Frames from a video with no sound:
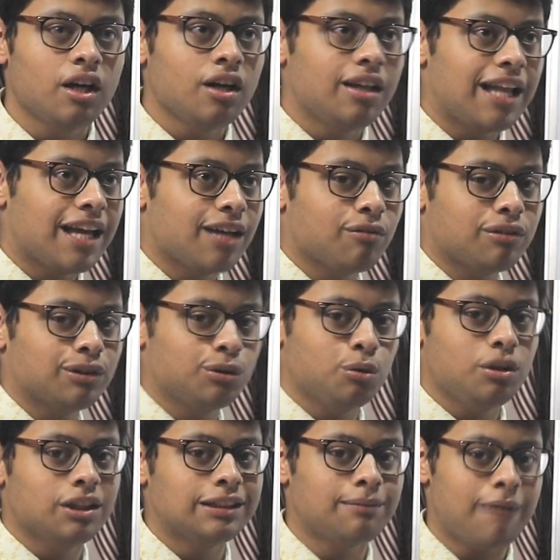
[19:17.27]
Like it was 2
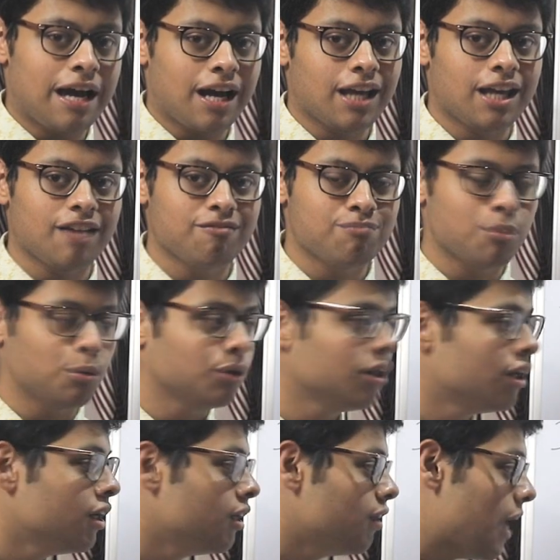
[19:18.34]
years back I gave board.
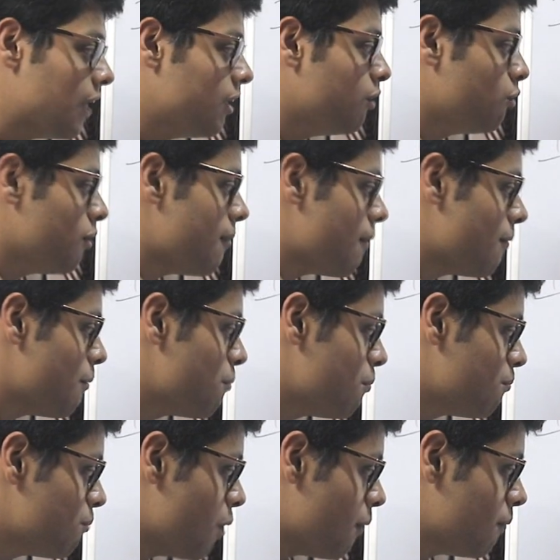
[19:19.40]
I didn't remember
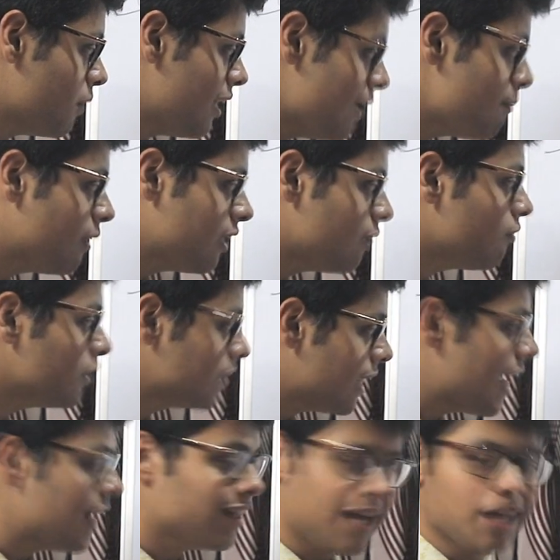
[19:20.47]
properly, but it was
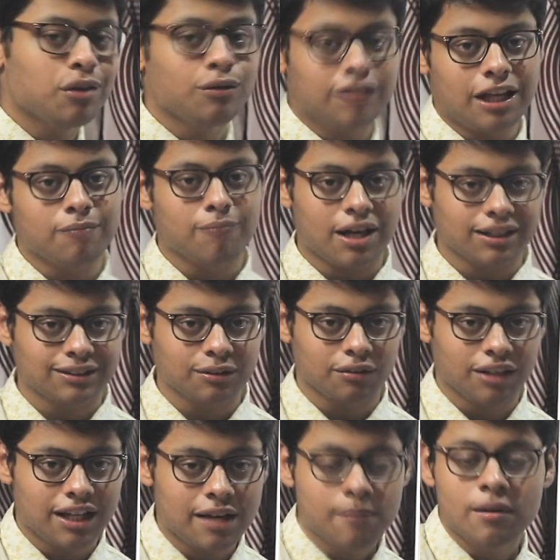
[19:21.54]
again 8 to 10 marks
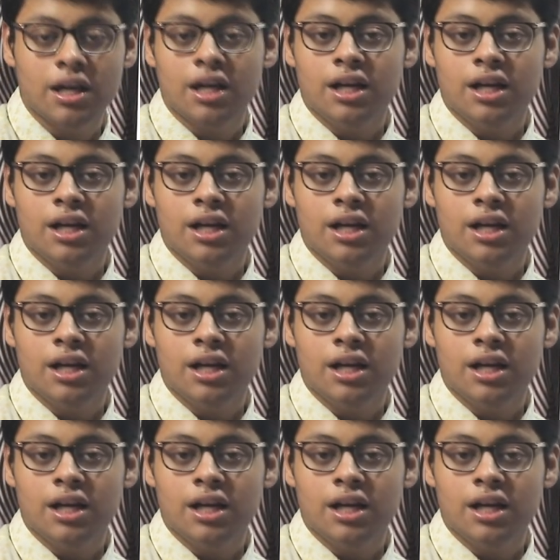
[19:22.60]
only.